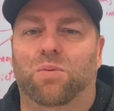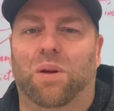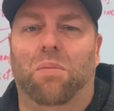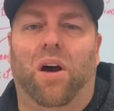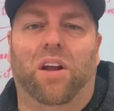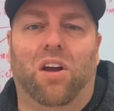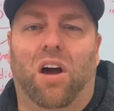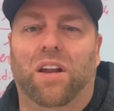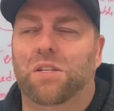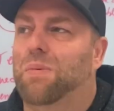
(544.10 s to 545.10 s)
We bought a
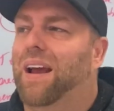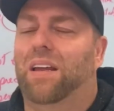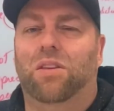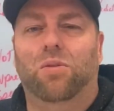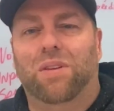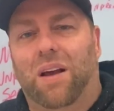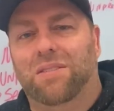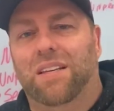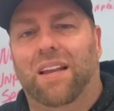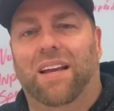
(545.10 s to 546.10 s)
cottage back in
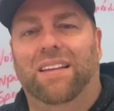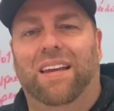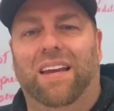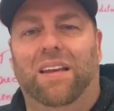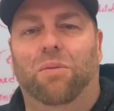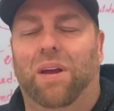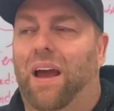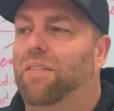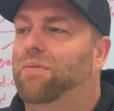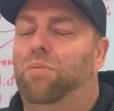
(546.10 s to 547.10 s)
2019. We
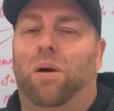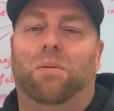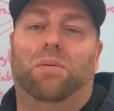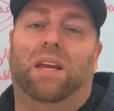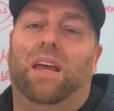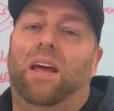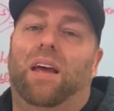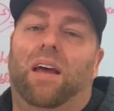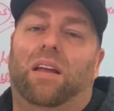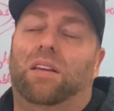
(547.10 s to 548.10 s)
have probably
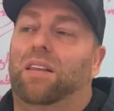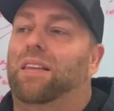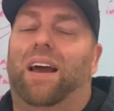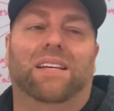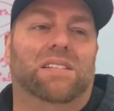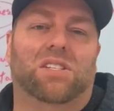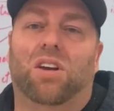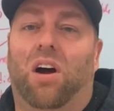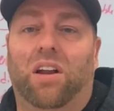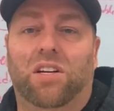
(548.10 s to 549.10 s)
the nicest
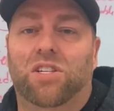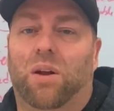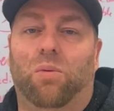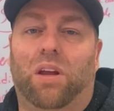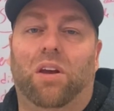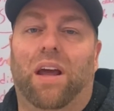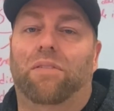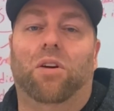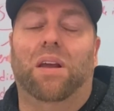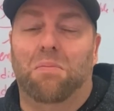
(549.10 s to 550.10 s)
cottage that we could
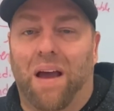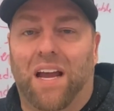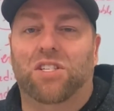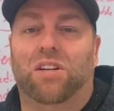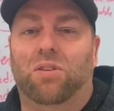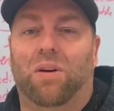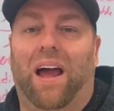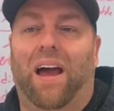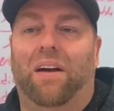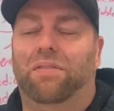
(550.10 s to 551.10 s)
ever imagine to
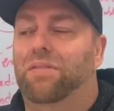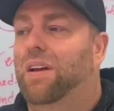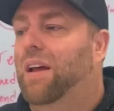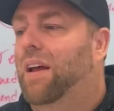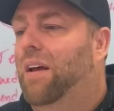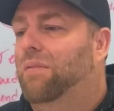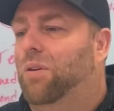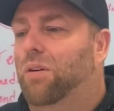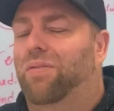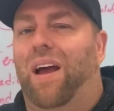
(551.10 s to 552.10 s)
have for
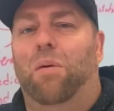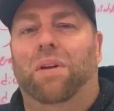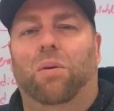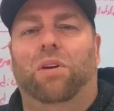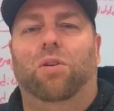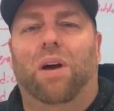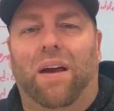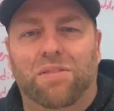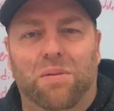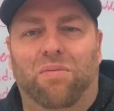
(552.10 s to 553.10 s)
our family. We do
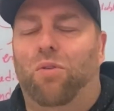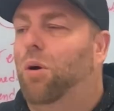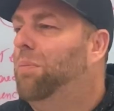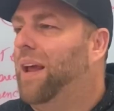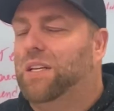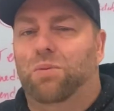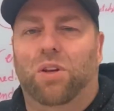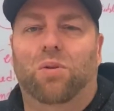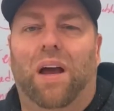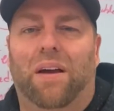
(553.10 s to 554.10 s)
have some fourplex. We
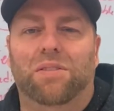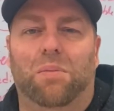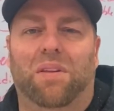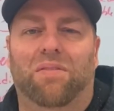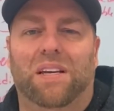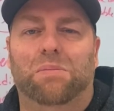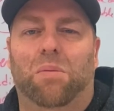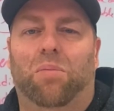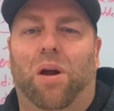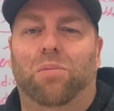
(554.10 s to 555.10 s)
do have some investment
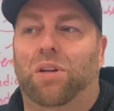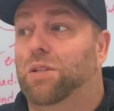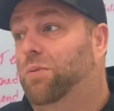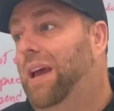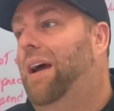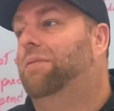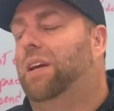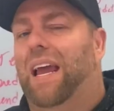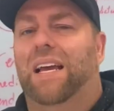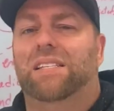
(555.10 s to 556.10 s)
properties. We have the
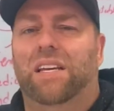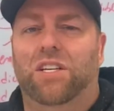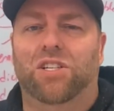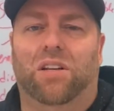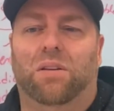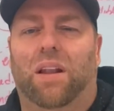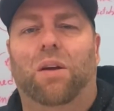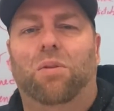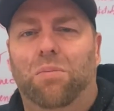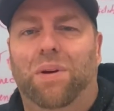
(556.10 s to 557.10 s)
gas station. Like
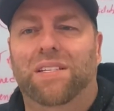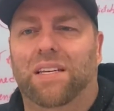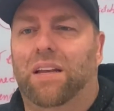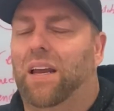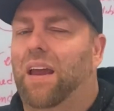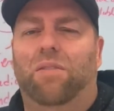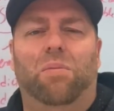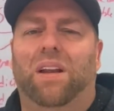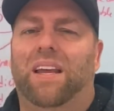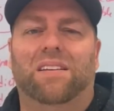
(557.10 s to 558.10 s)
we're busy. Like
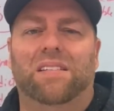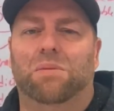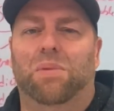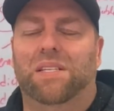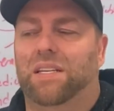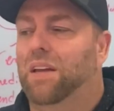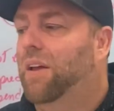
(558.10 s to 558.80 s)
everybody else is busy.